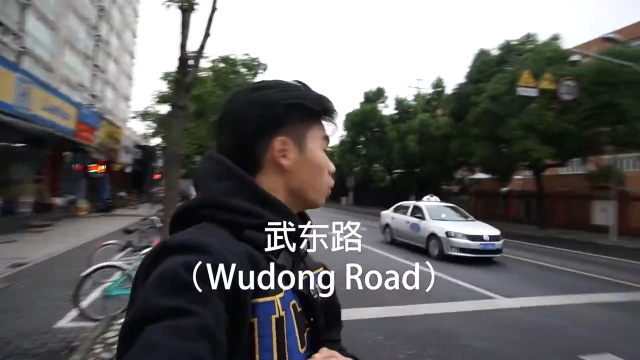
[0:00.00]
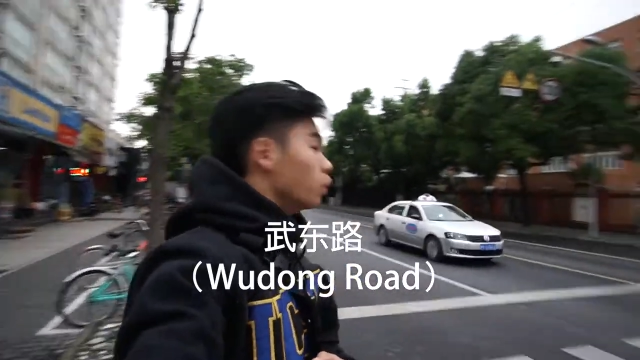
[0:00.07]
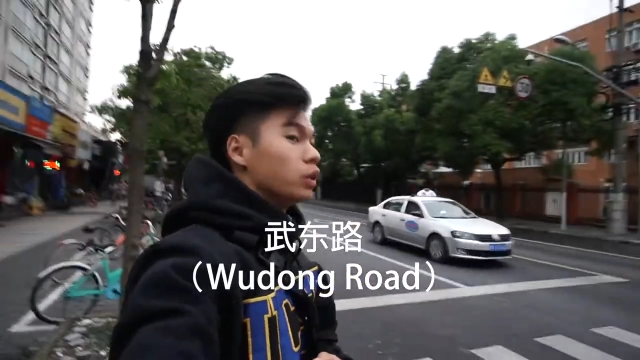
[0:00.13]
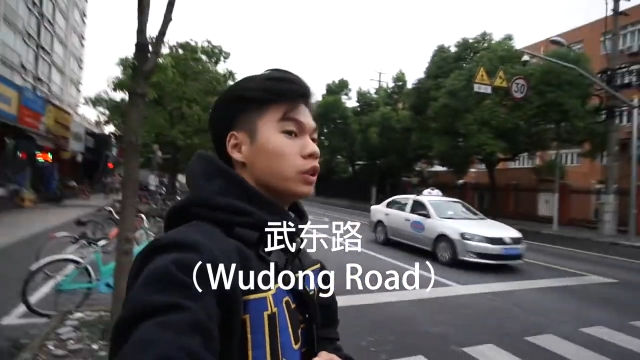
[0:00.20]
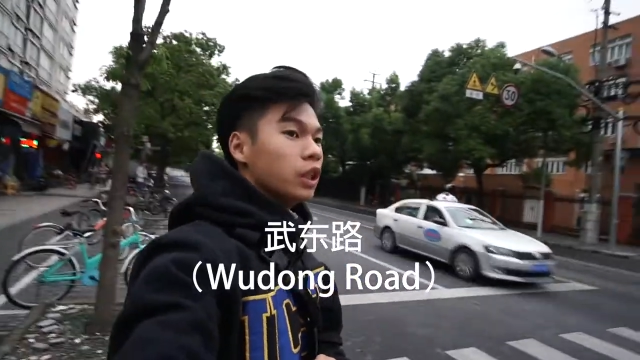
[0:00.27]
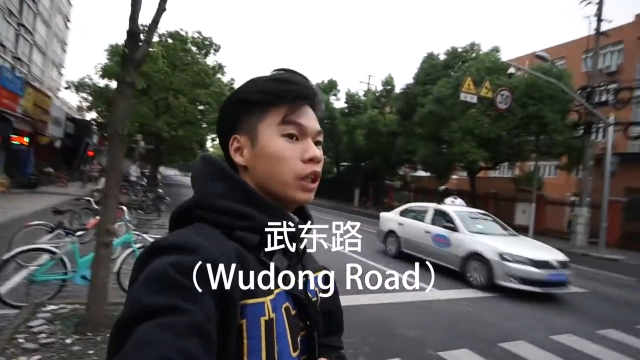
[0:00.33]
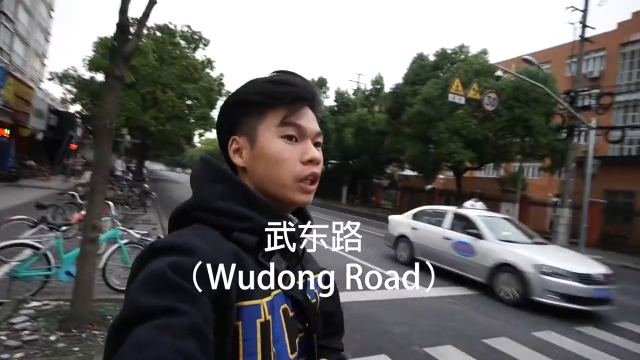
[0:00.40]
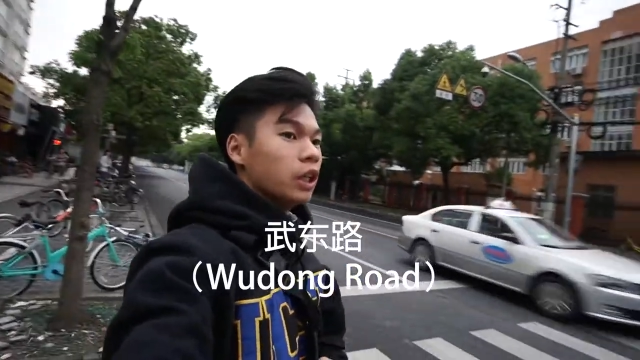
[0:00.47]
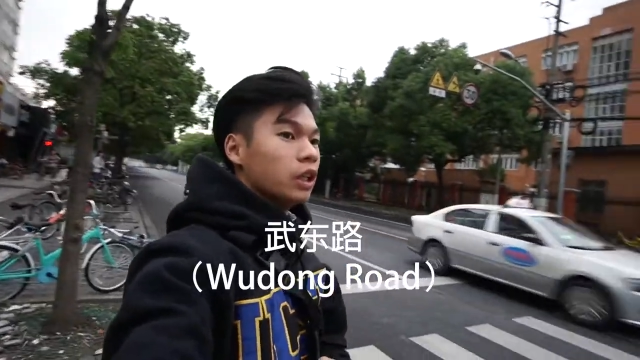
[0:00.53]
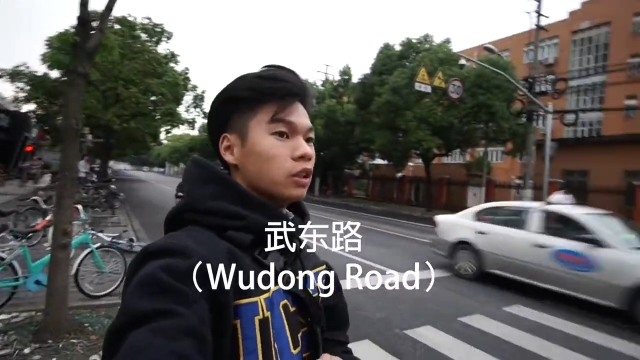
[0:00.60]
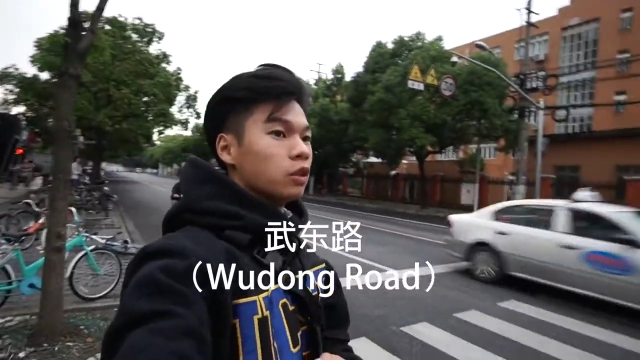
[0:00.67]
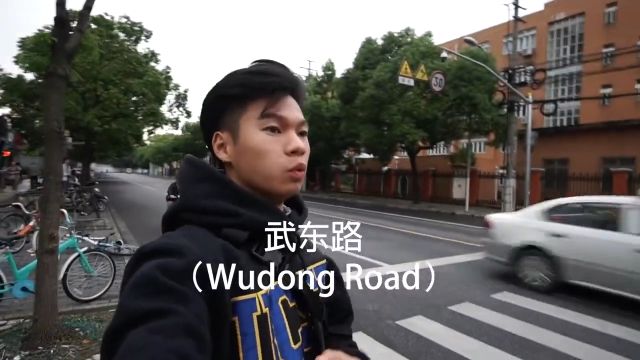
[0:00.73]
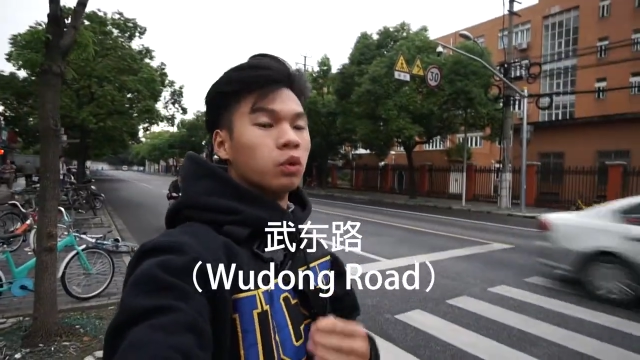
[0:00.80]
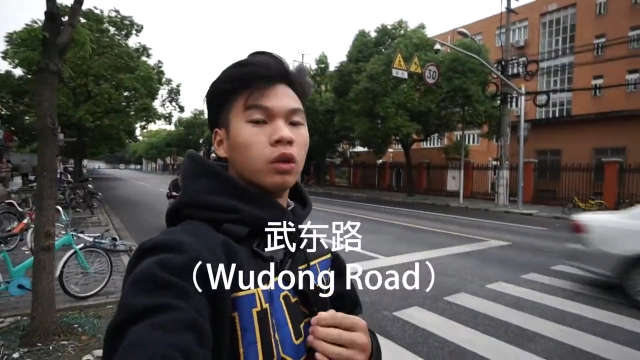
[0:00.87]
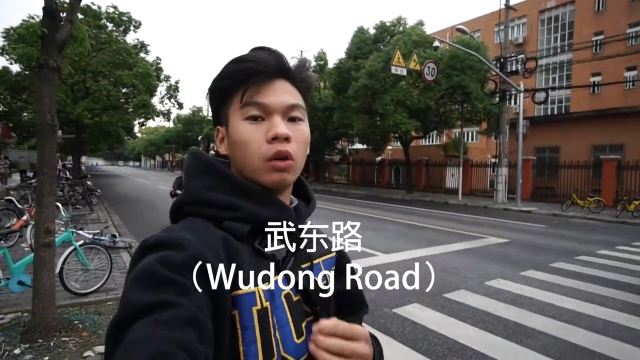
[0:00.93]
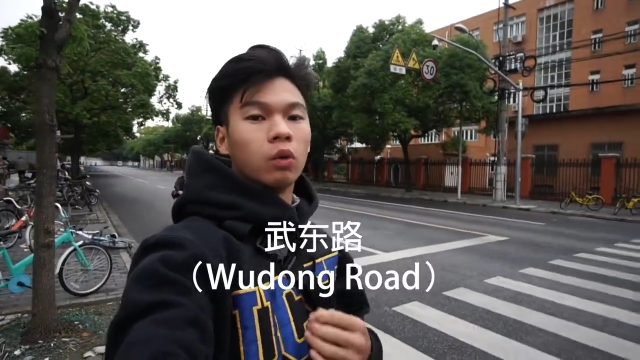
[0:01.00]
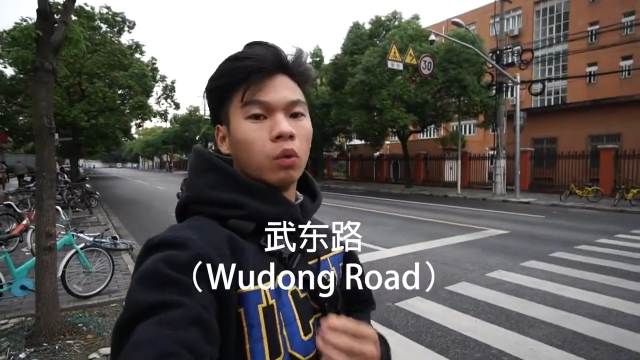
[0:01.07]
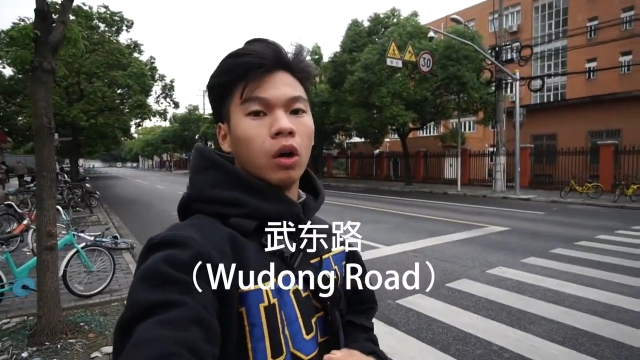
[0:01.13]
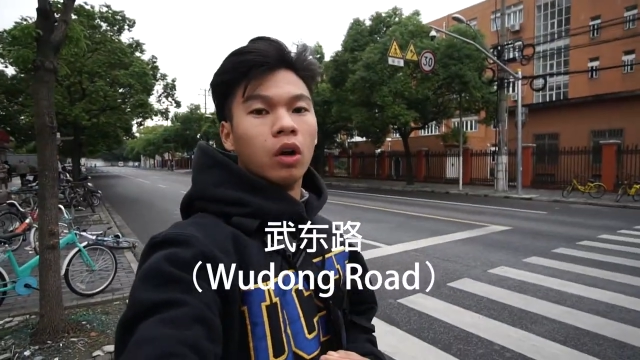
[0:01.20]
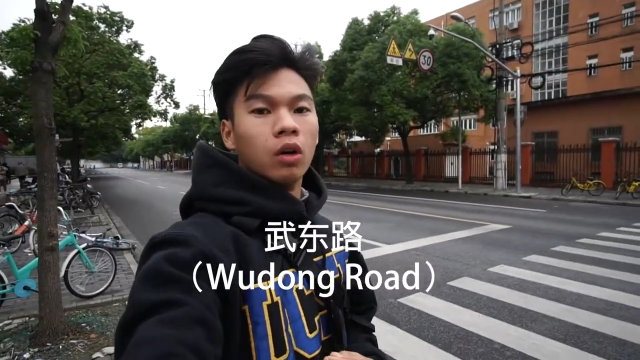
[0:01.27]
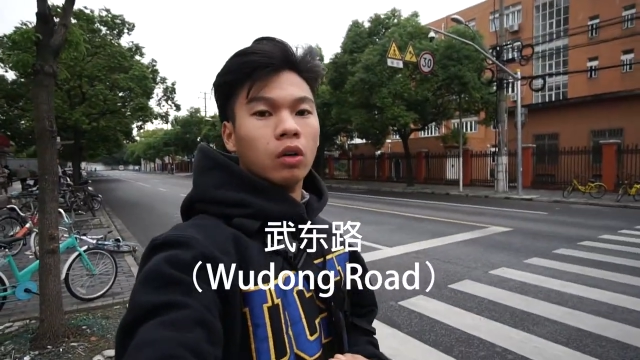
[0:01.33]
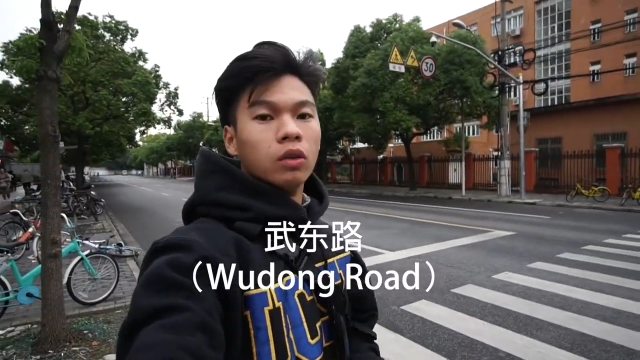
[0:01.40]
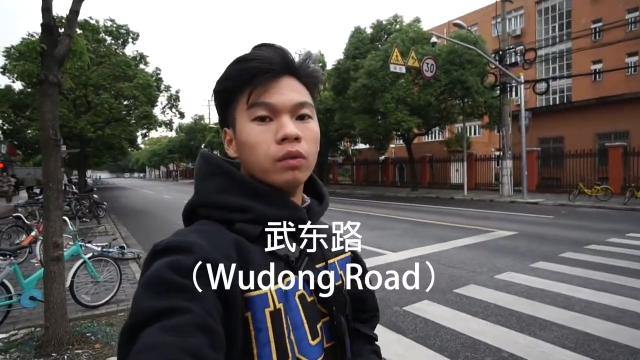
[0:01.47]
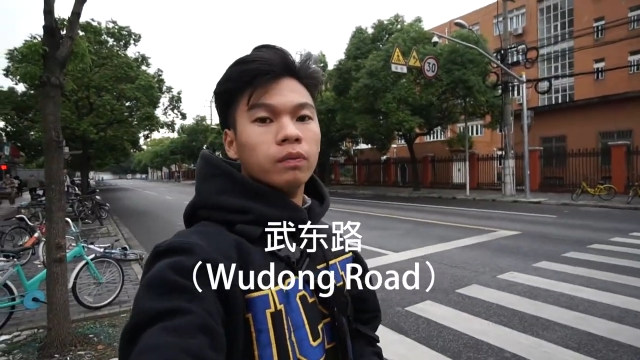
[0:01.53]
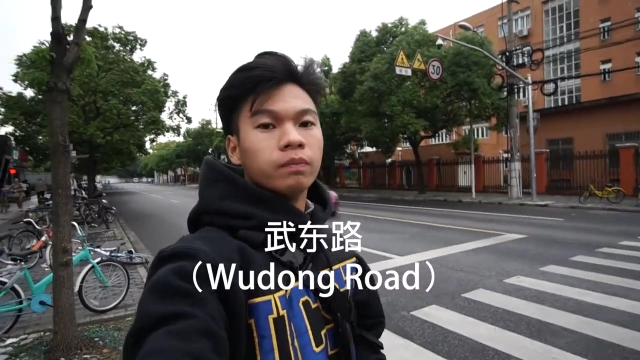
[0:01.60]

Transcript: which is Wudong Road,